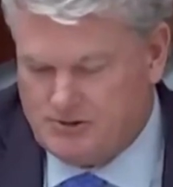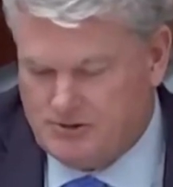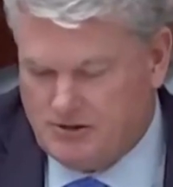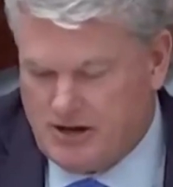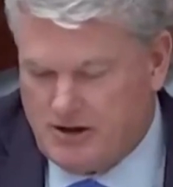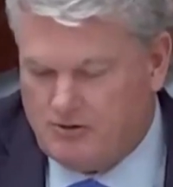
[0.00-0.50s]
want you to
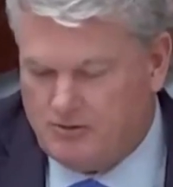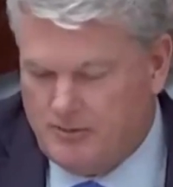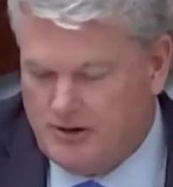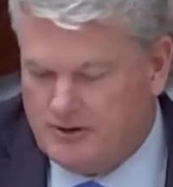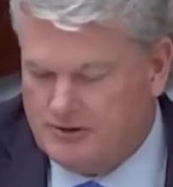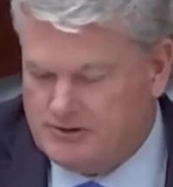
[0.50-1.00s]
know, how are
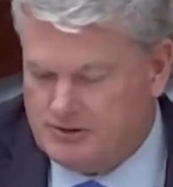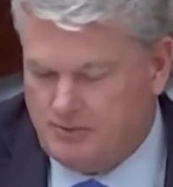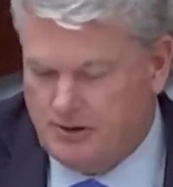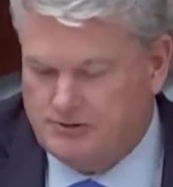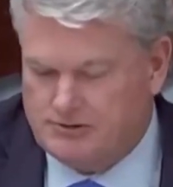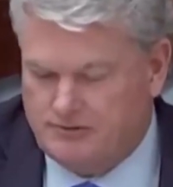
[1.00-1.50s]
Americans
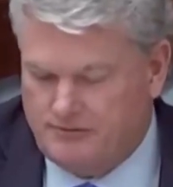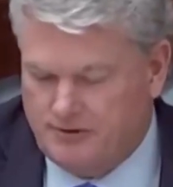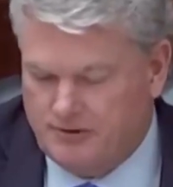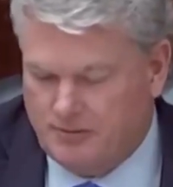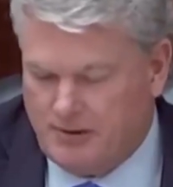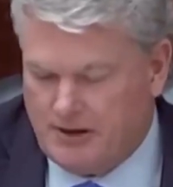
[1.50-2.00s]
supposed to
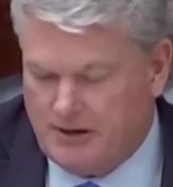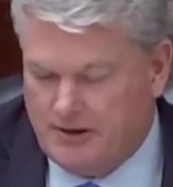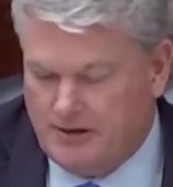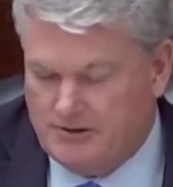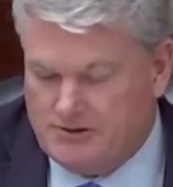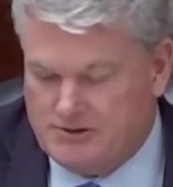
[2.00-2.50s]
feel about an
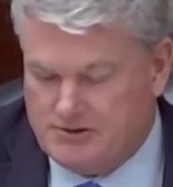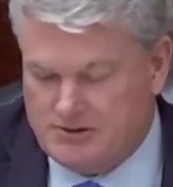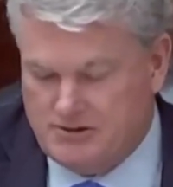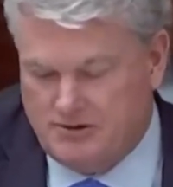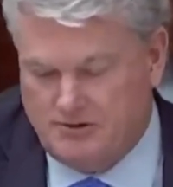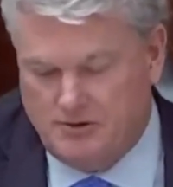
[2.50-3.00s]

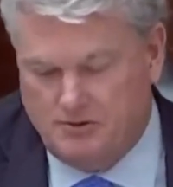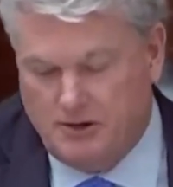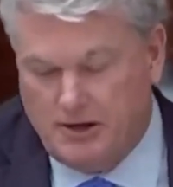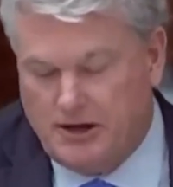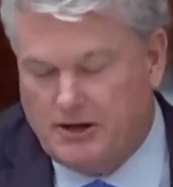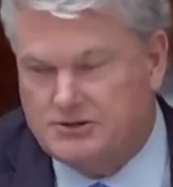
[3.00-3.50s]
agency? You know,
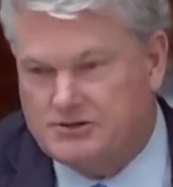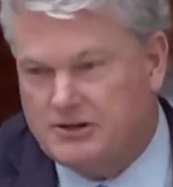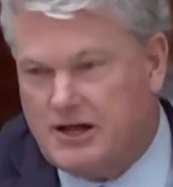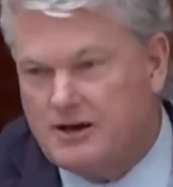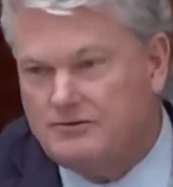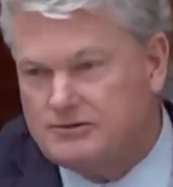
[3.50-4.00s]
because a
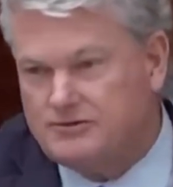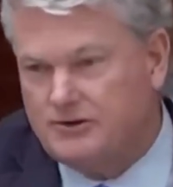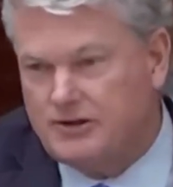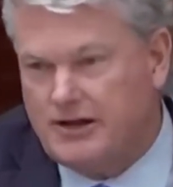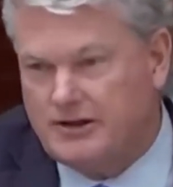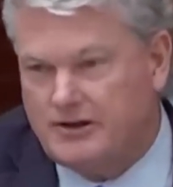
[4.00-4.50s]
lot of us
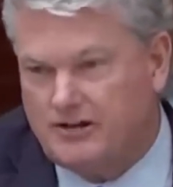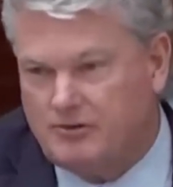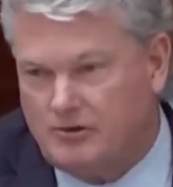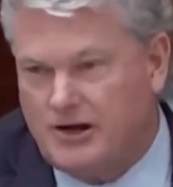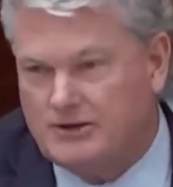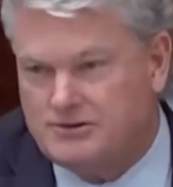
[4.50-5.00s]
feel like that
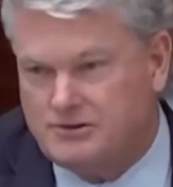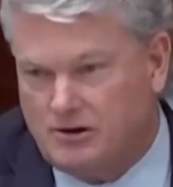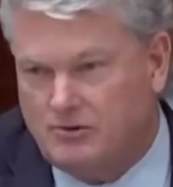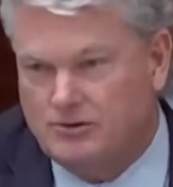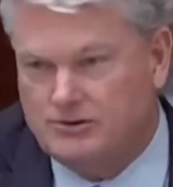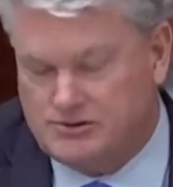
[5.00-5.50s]
our rights are
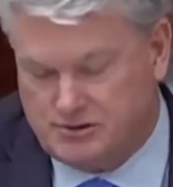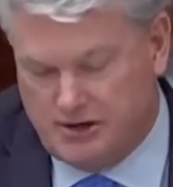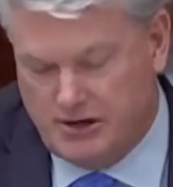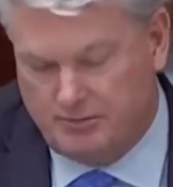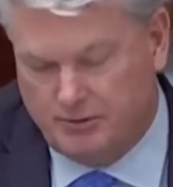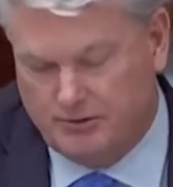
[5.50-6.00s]
always
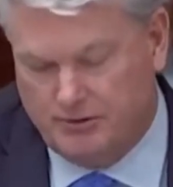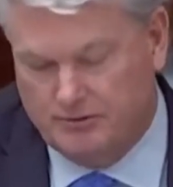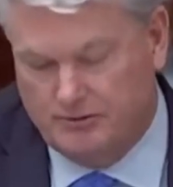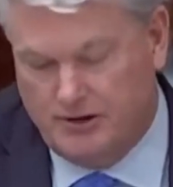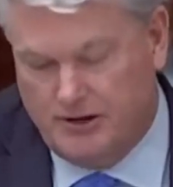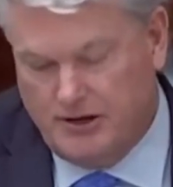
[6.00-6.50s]
trampled
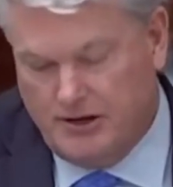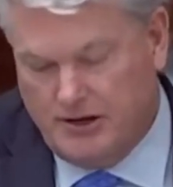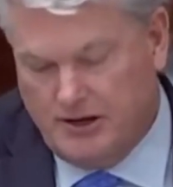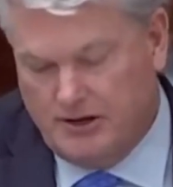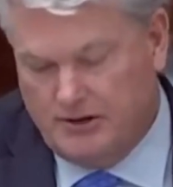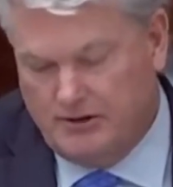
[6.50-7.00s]
on,
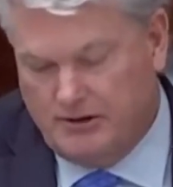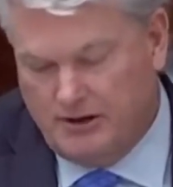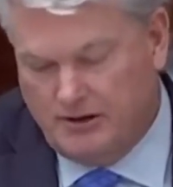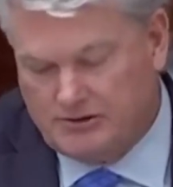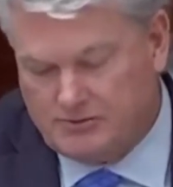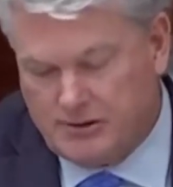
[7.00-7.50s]
and
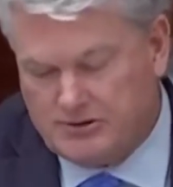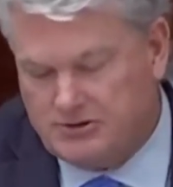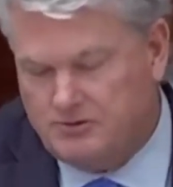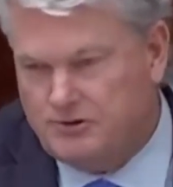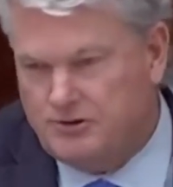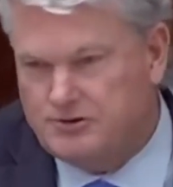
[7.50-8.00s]

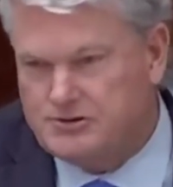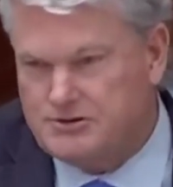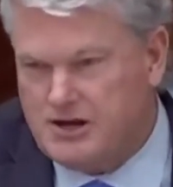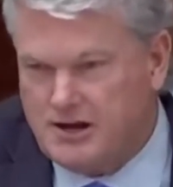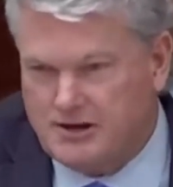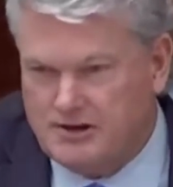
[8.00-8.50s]
especially when you're
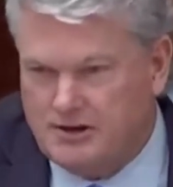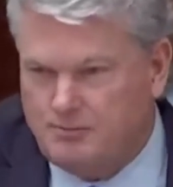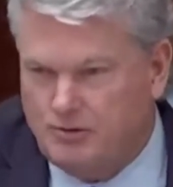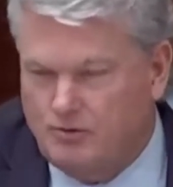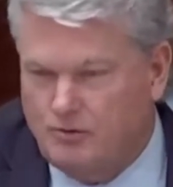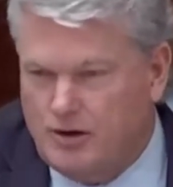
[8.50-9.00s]
stocking
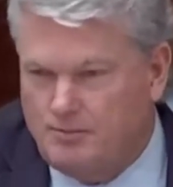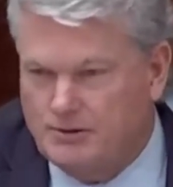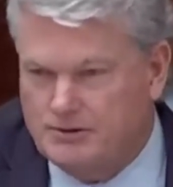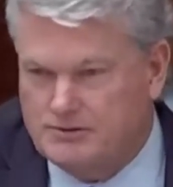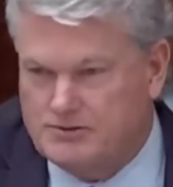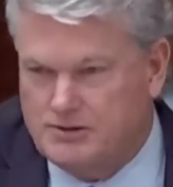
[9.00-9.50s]
up on
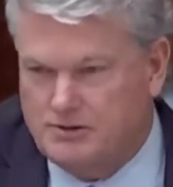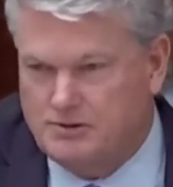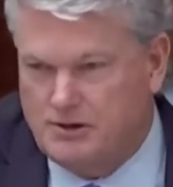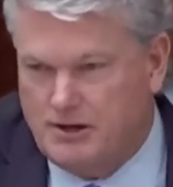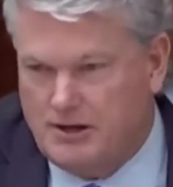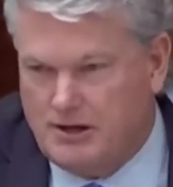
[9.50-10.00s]
weapons. So,
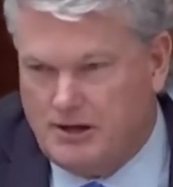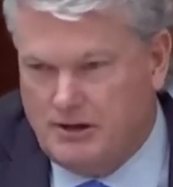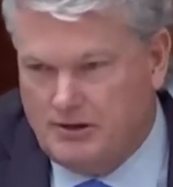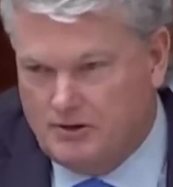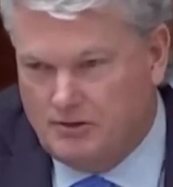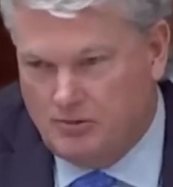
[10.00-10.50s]

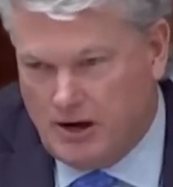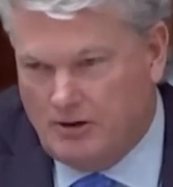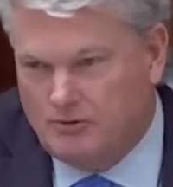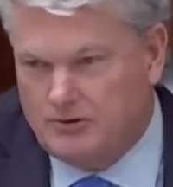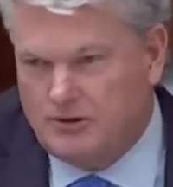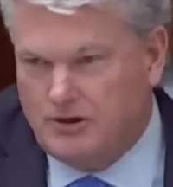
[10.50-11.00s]
you know, I
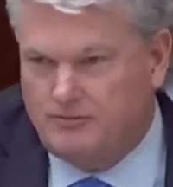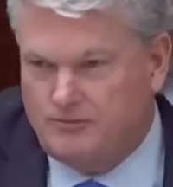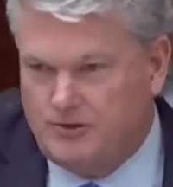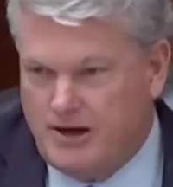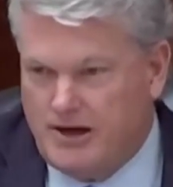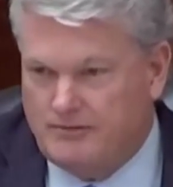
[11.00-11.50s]
would
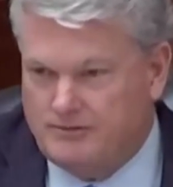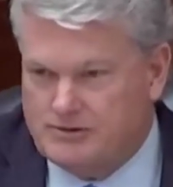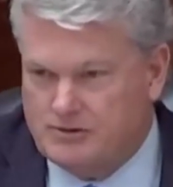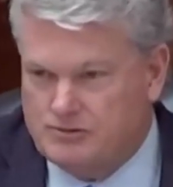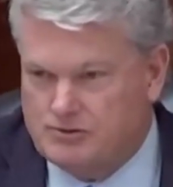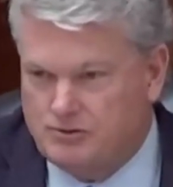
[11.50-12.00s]
love to have
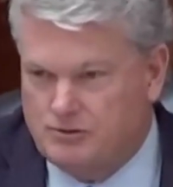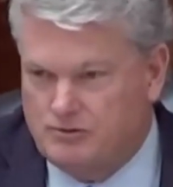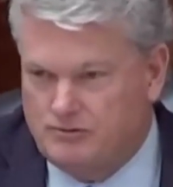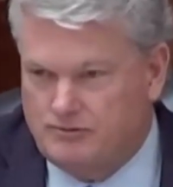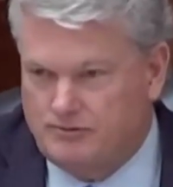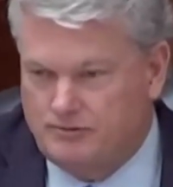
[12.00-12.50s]
some sort
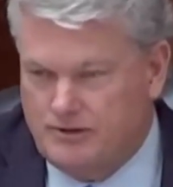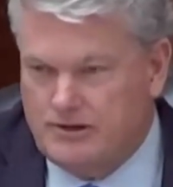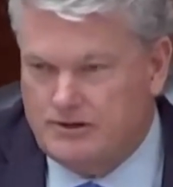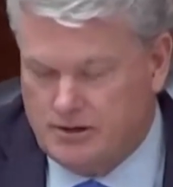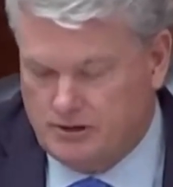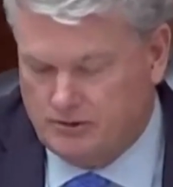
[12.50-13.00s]
of
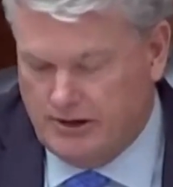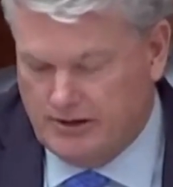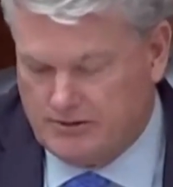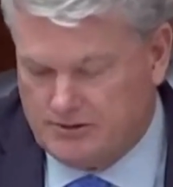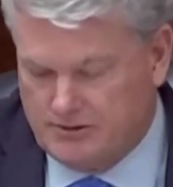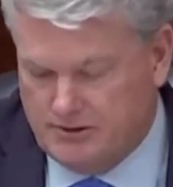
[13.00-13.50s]
detailed
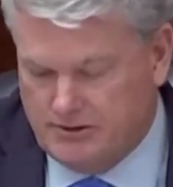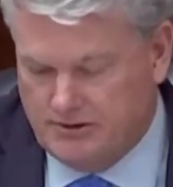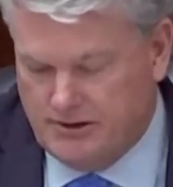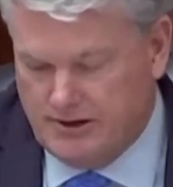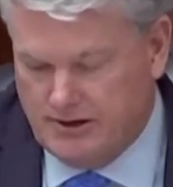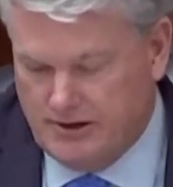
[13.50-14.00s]
answer into
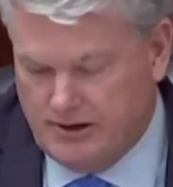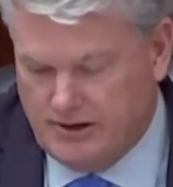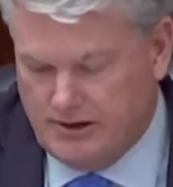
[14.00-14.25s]
that,